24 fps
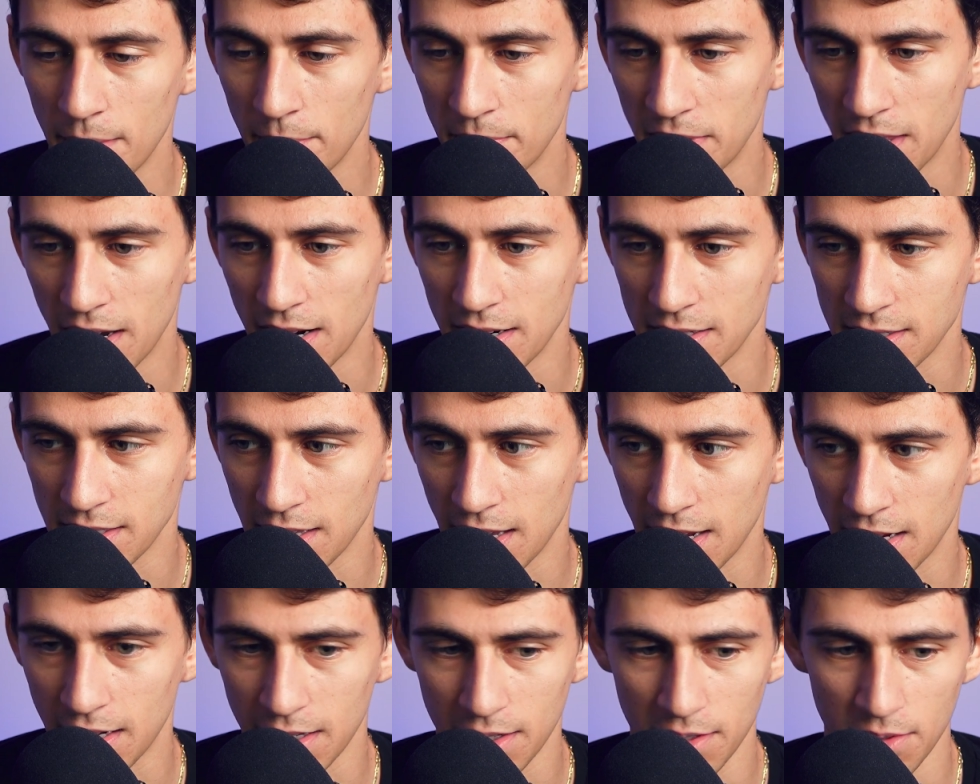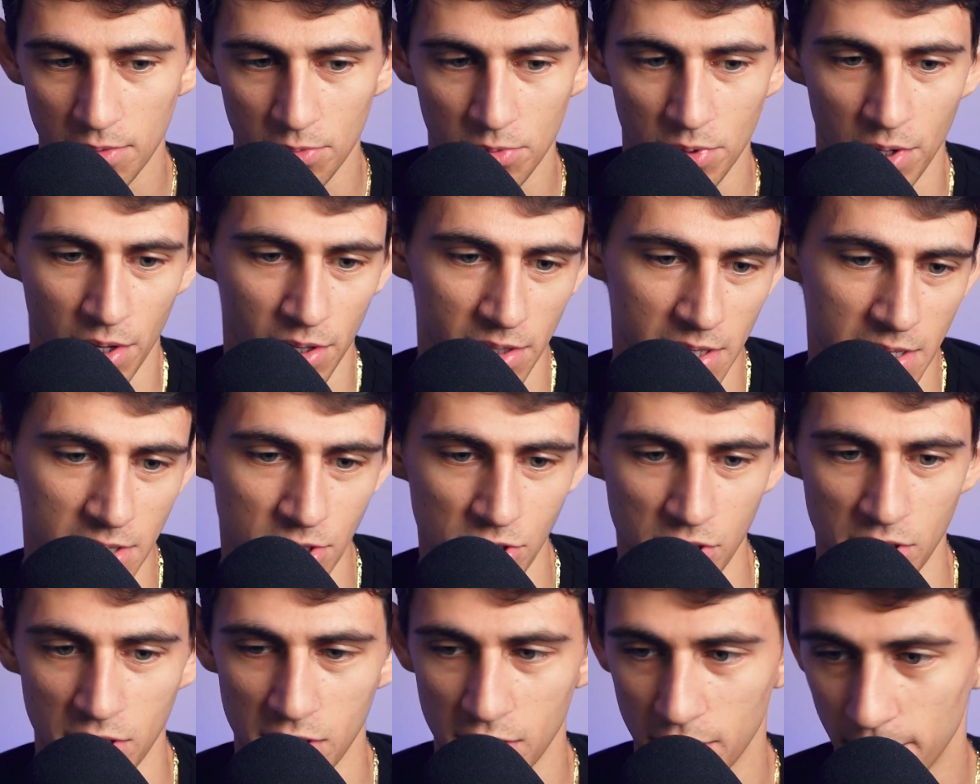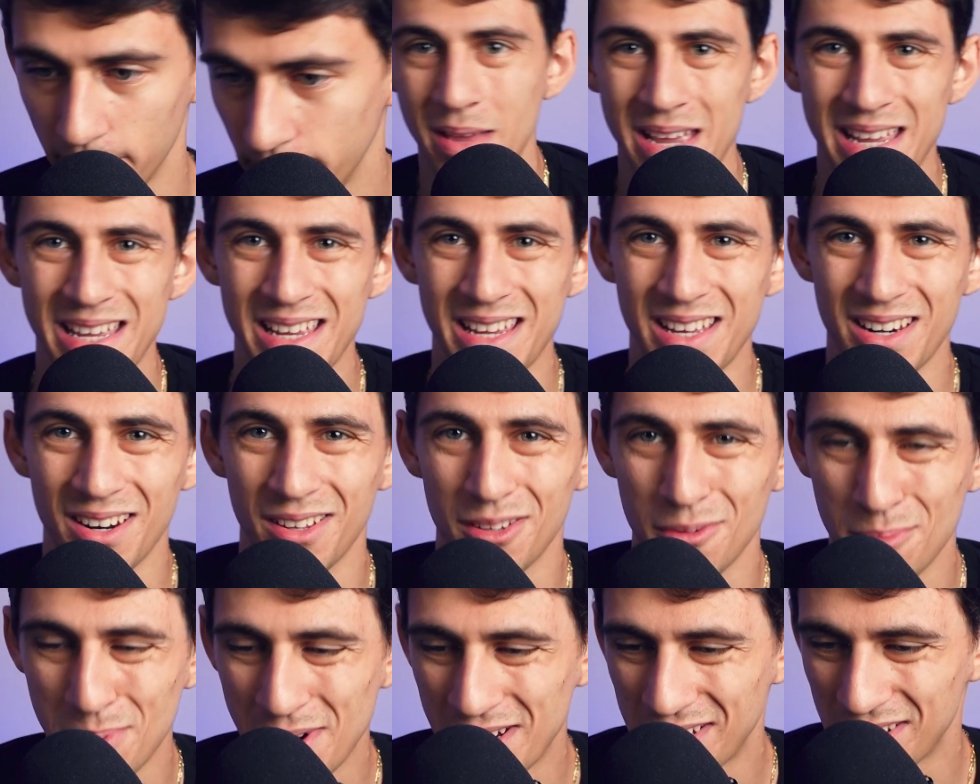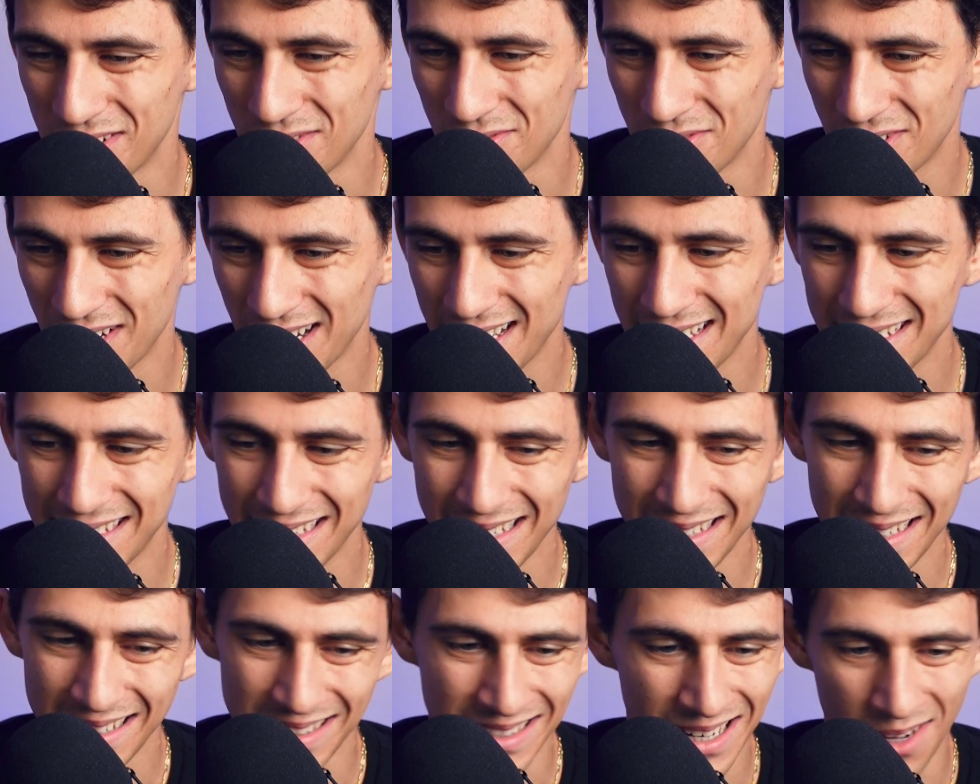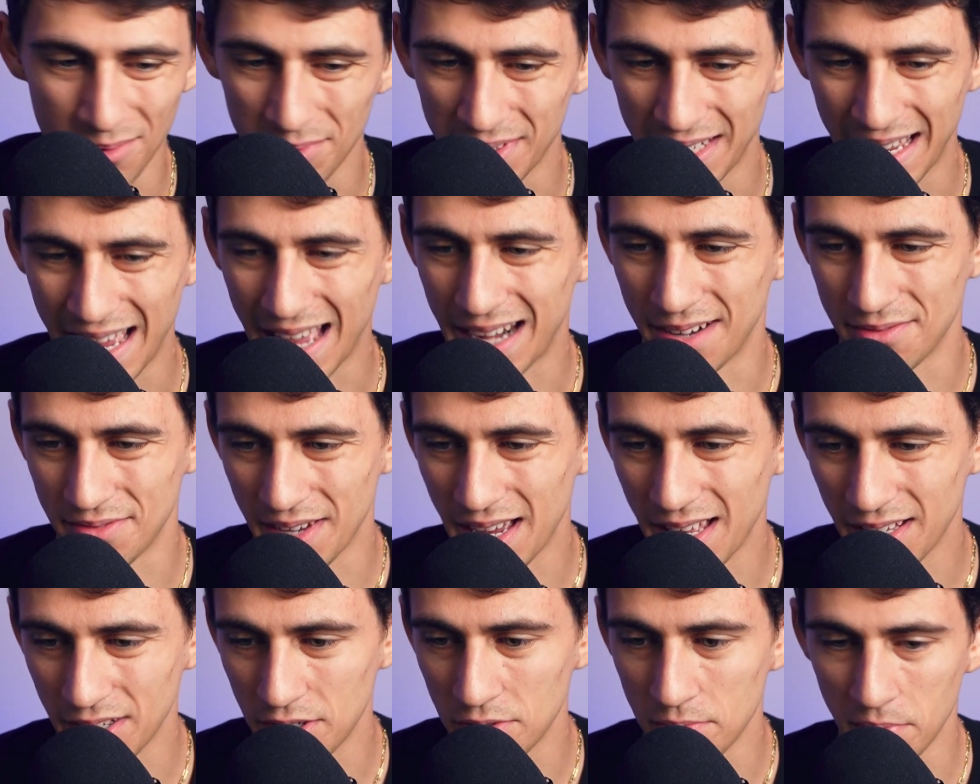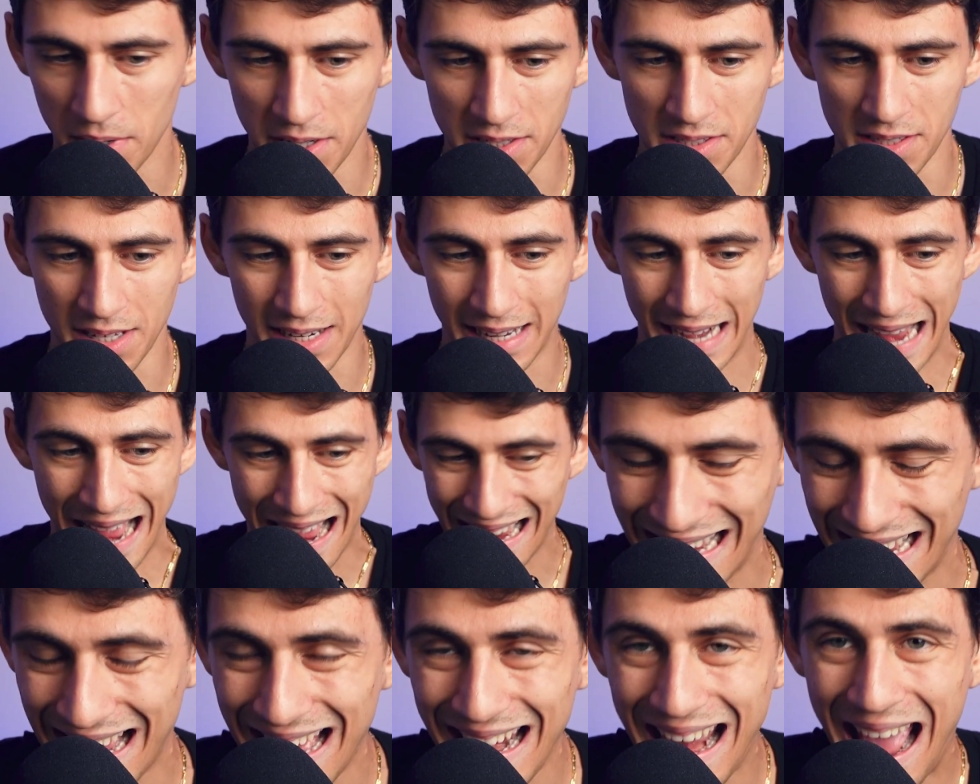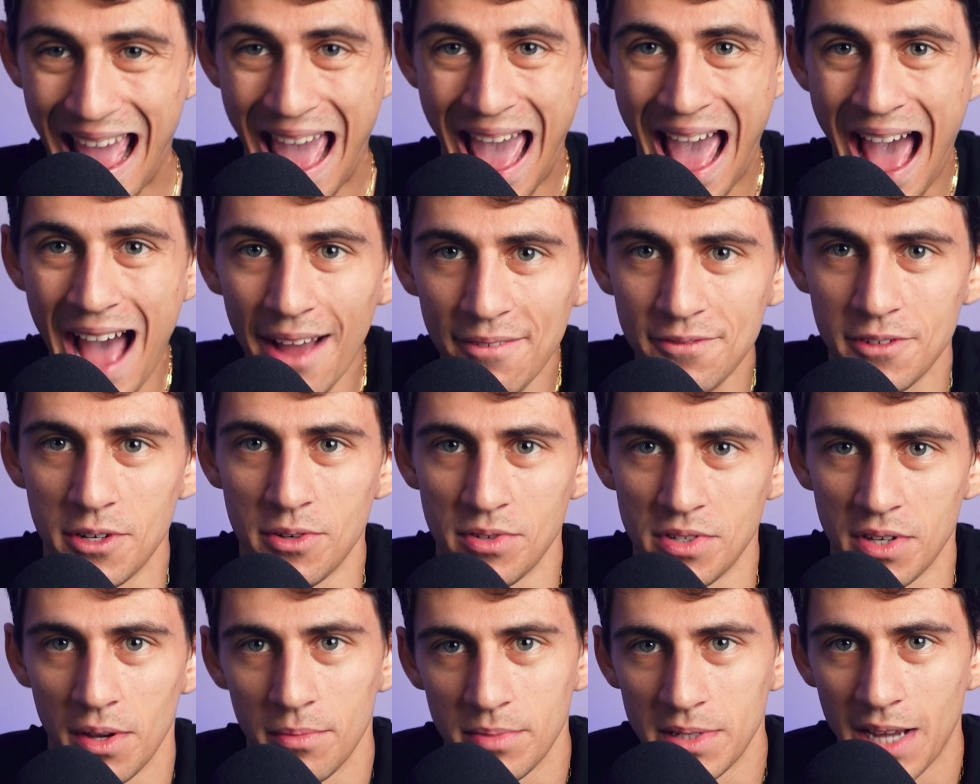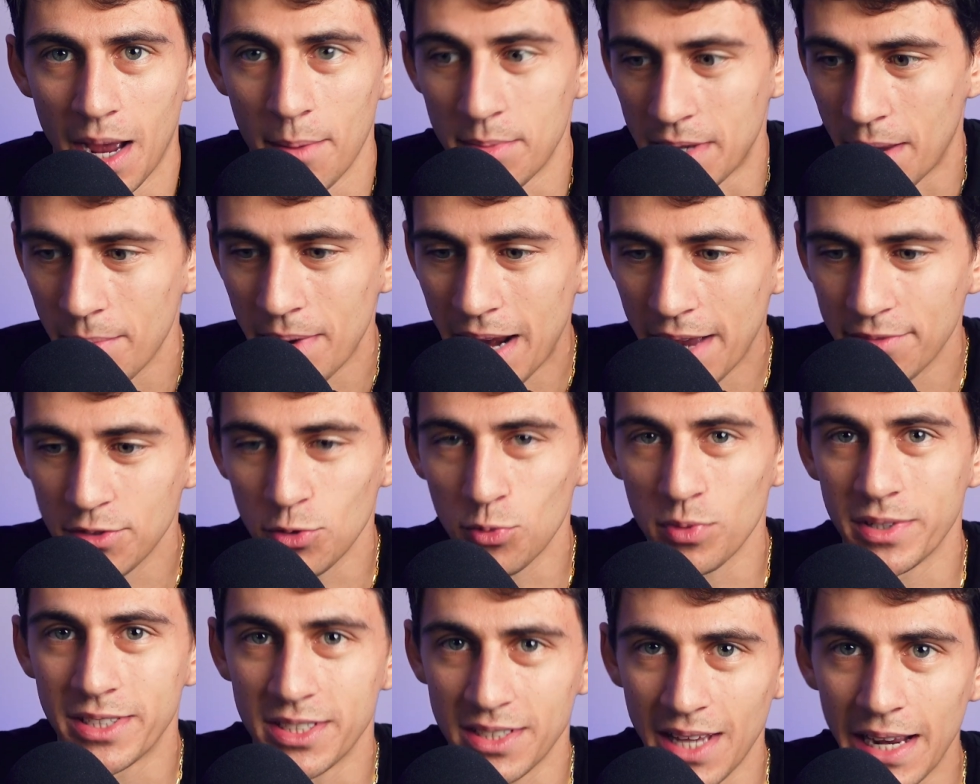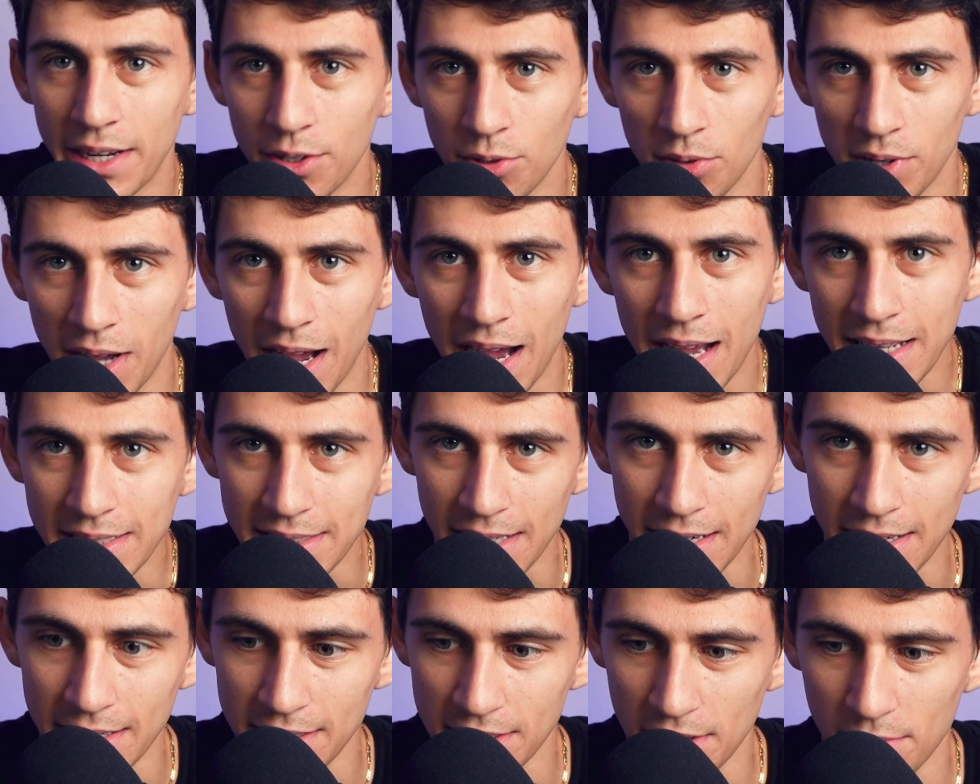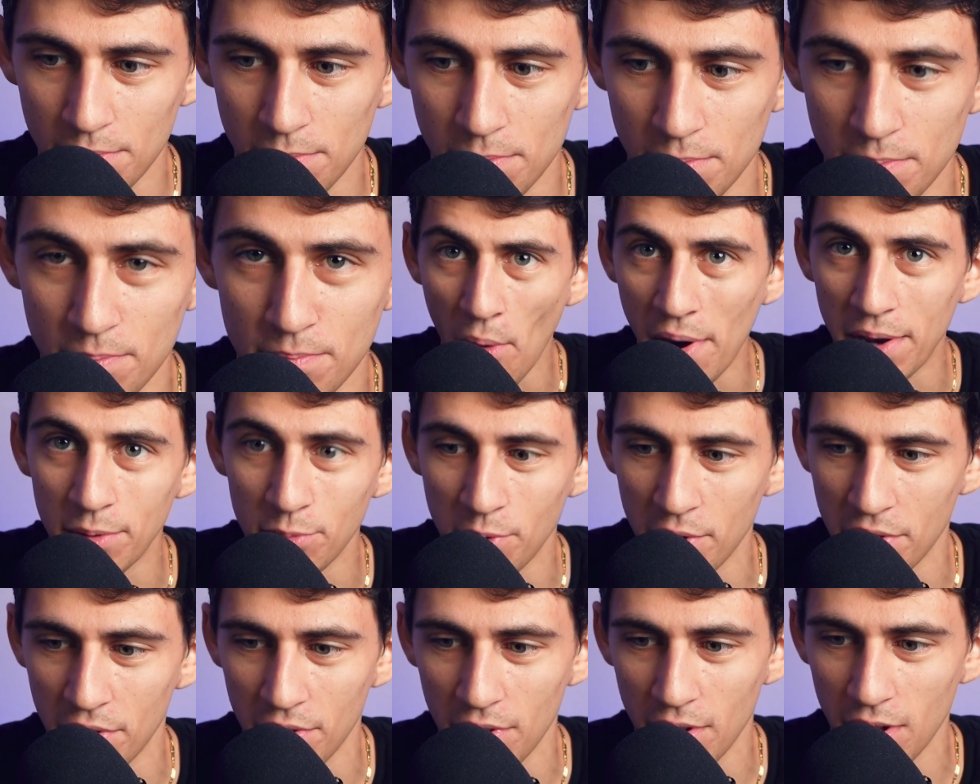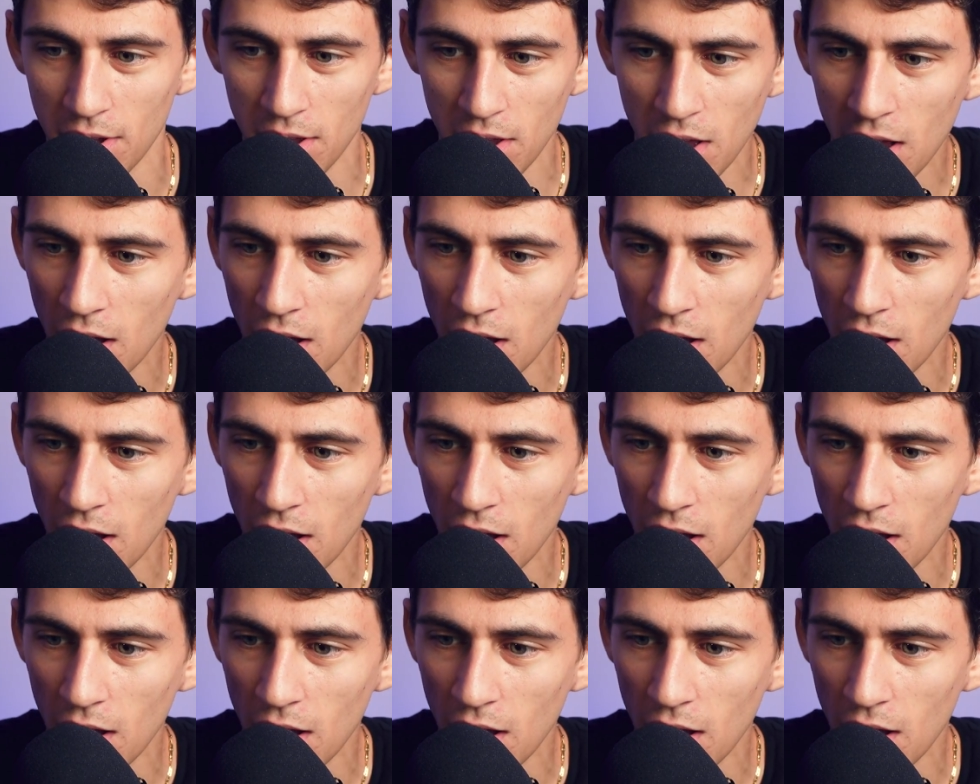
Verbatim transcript: But then it's like, well, he's just making another piece of content that's not really adding value, but it's like, I kind of have to sometimes. I'm gonna have to recycle content at some point with